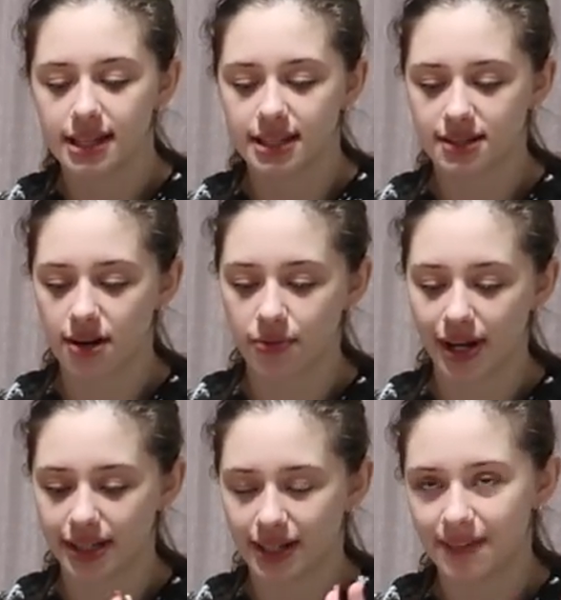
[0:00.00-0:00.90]
These aren't
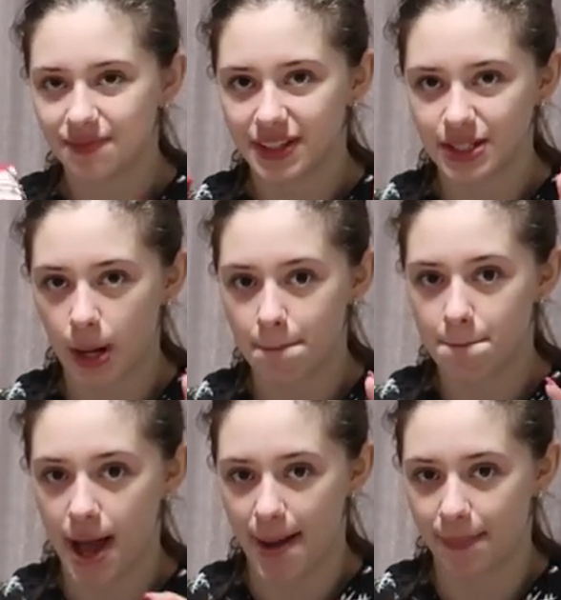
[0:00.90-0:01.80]
regular. These are
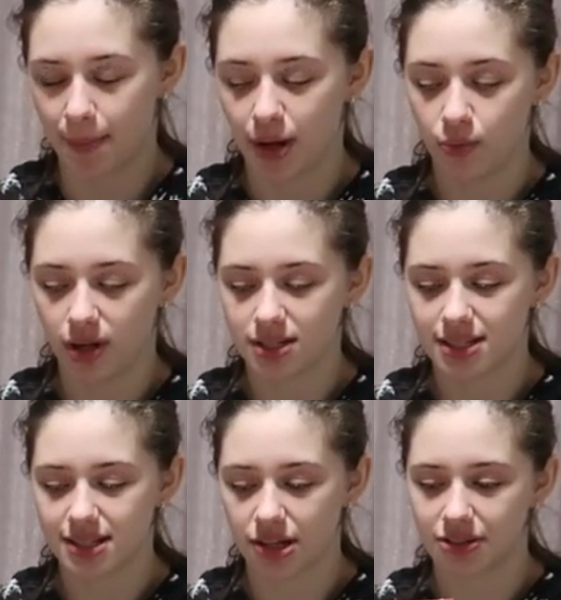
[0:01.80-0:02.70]
peppermint ones.
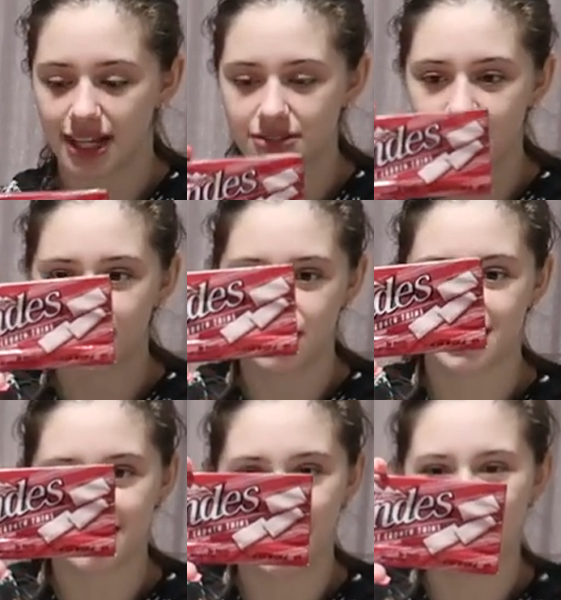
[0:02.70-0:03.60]
So that's what those
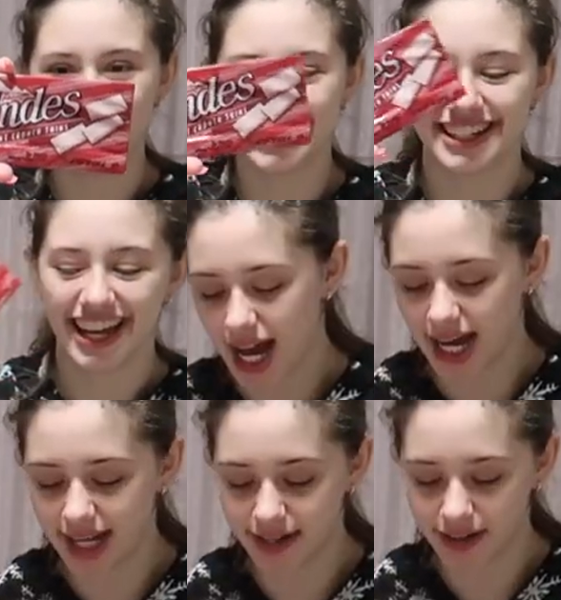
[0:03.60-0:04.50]
look like.
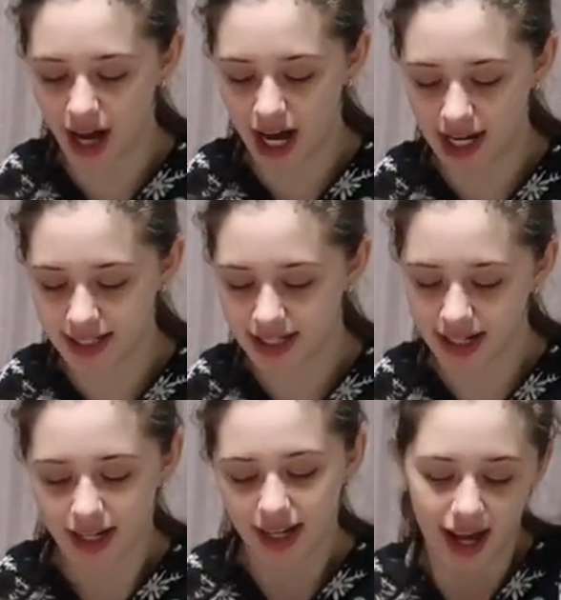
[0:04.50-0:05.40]
I
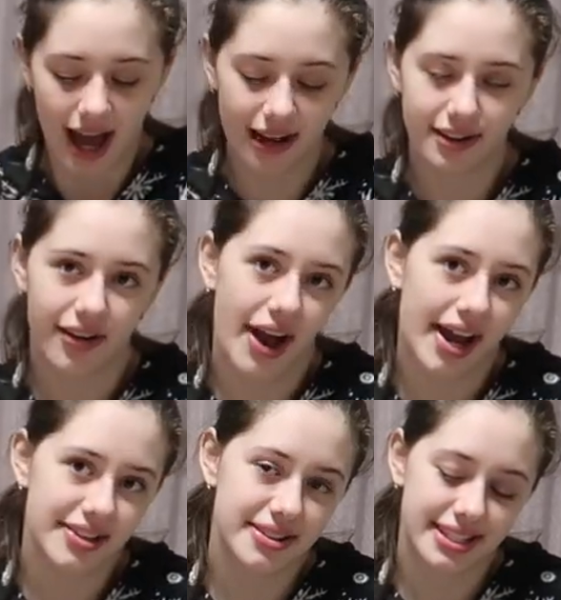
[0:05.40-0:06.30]
don't know
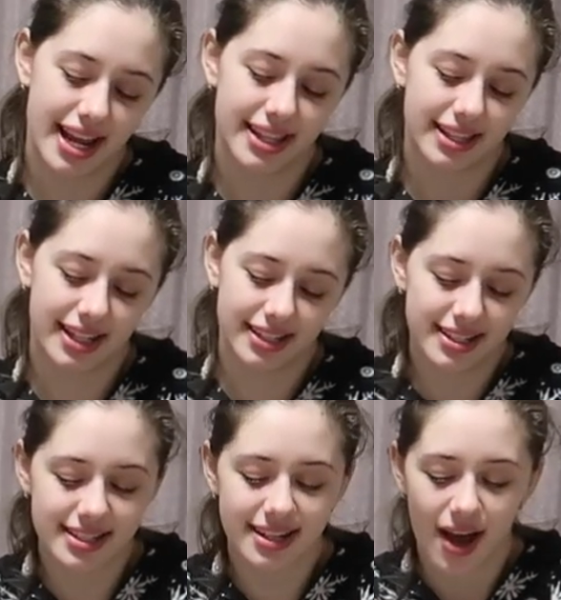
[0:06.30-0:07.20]
how you say
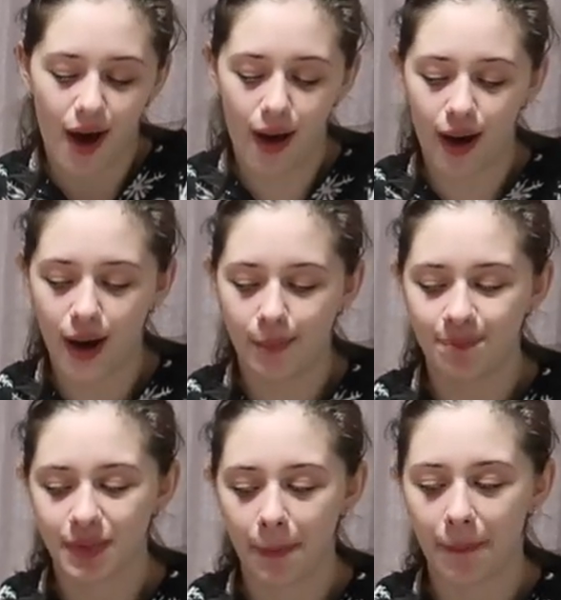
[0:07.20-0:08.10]
this,
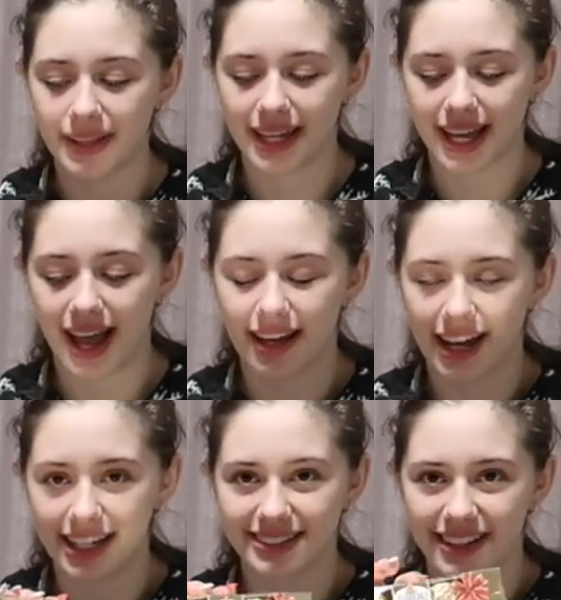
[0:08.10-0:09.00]
but like,
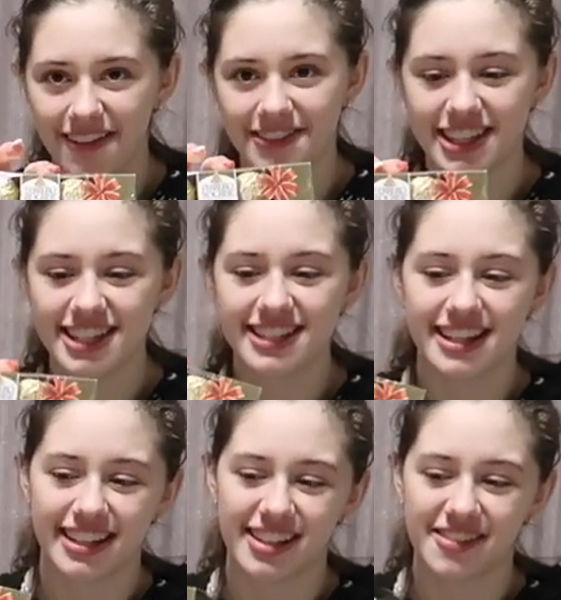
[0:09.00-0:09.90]
I love these
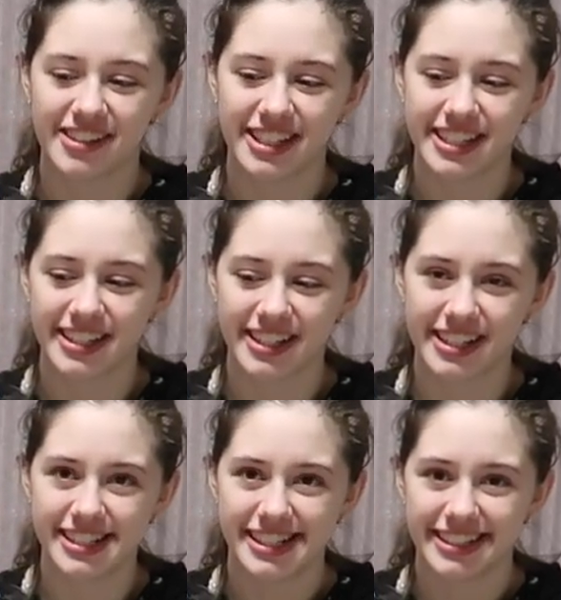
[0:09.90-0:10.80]
and they're really
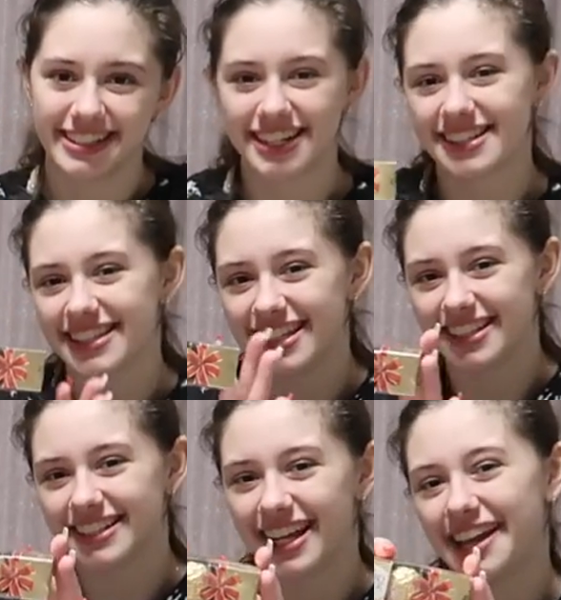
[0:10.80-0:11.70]
good. That's what they
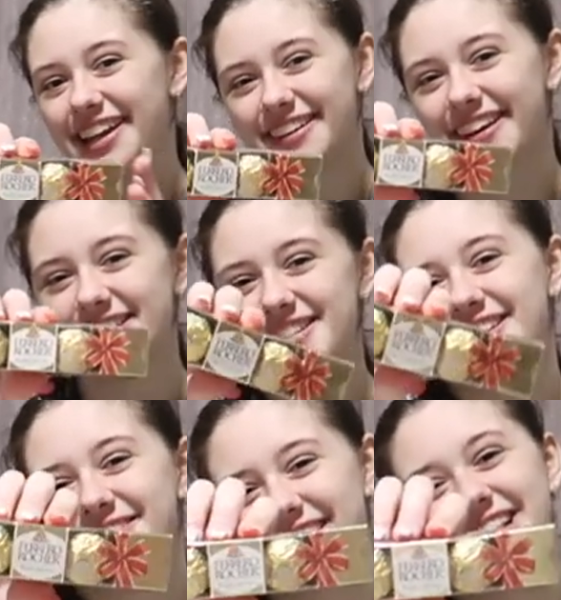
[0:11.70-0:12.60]
look like. You guys
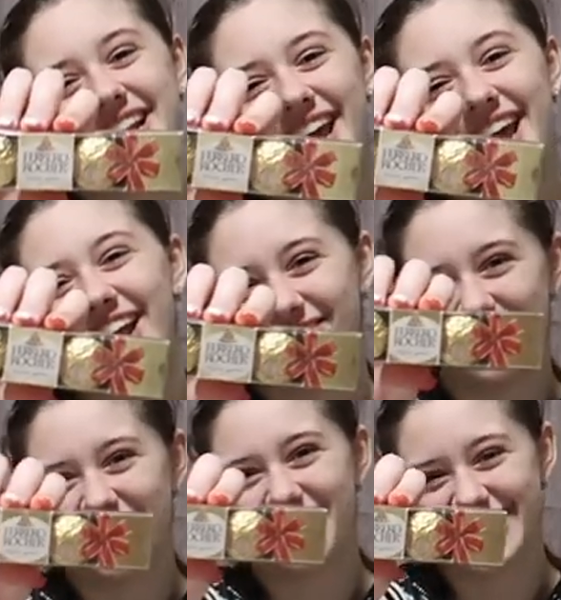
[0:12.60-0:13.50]
can read the name
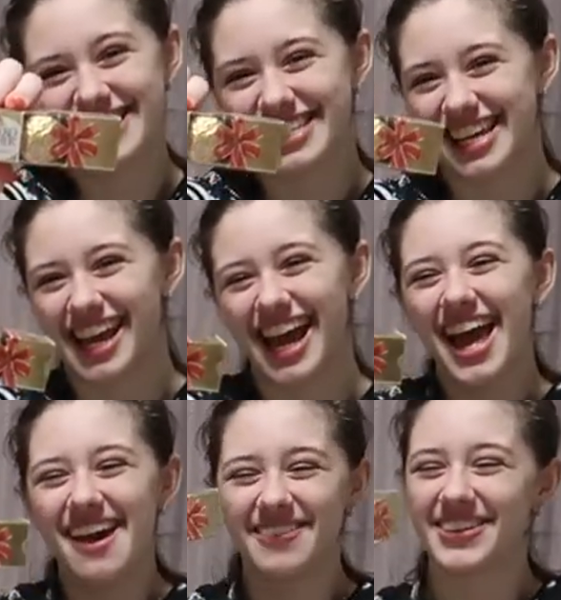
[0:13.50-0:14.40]
if you can see
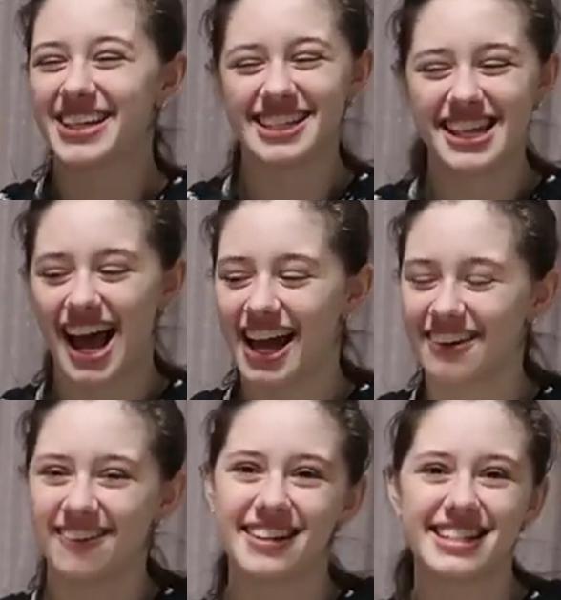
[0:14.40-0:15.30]
it, because I
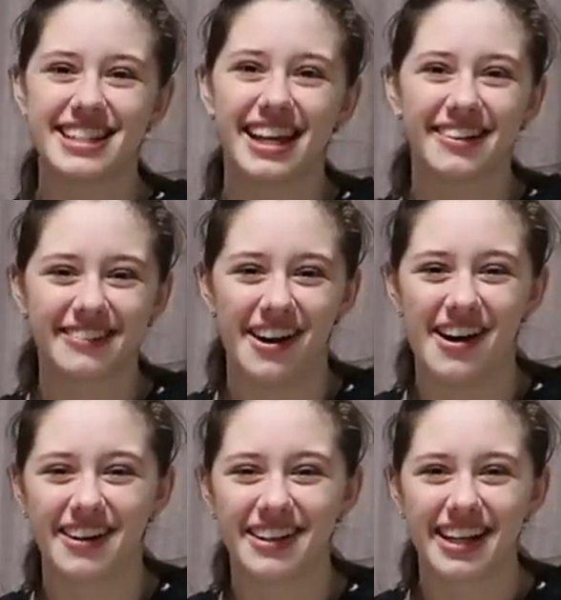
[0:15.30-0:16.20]
don't want to say it
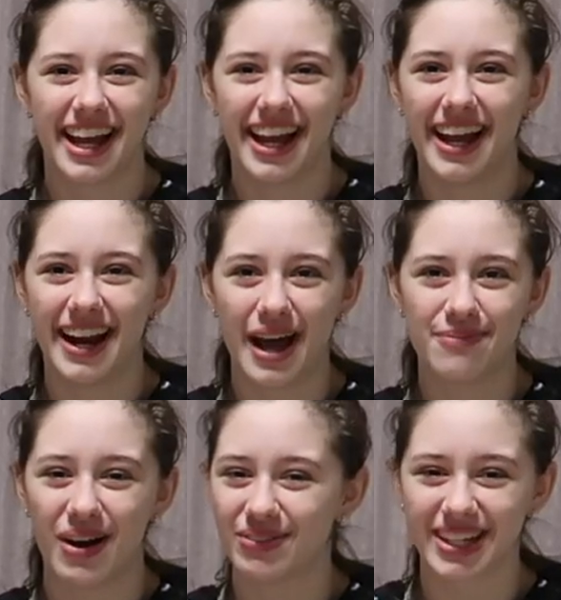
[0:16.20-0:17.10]
wrong and I
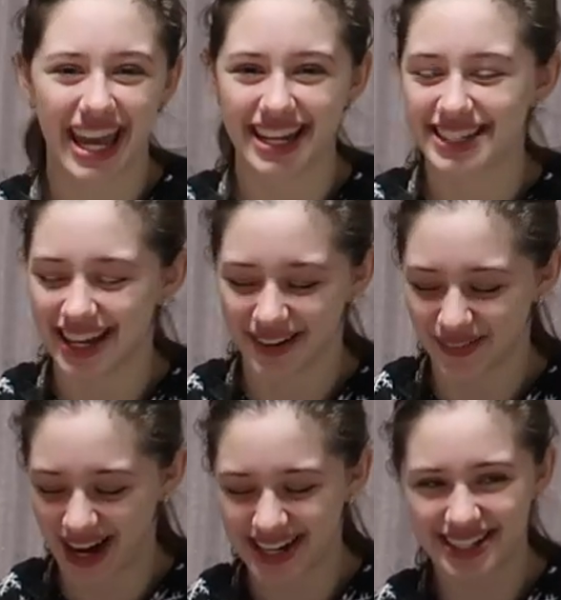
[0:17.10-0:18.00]
probably can't say it
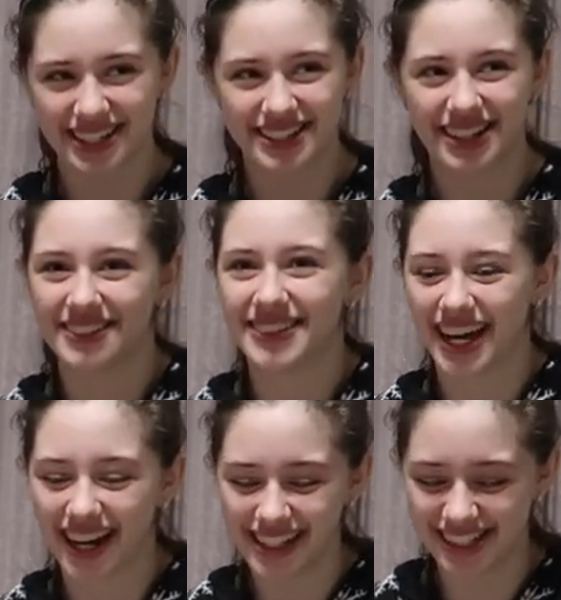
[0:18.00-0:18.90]
right. So
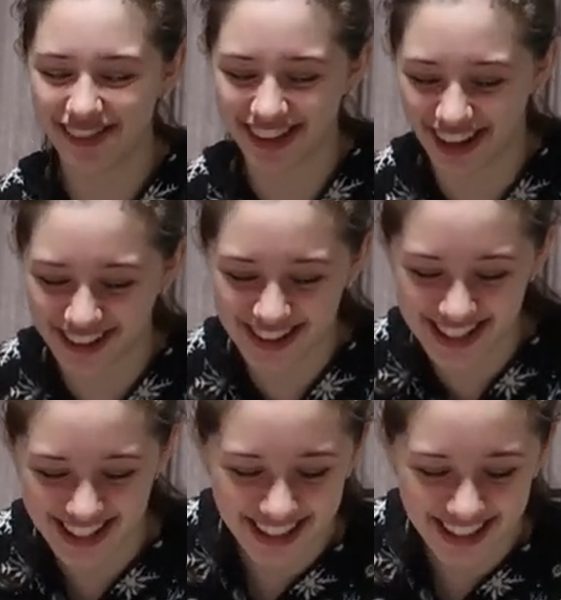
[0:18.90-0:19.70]
I got some of those.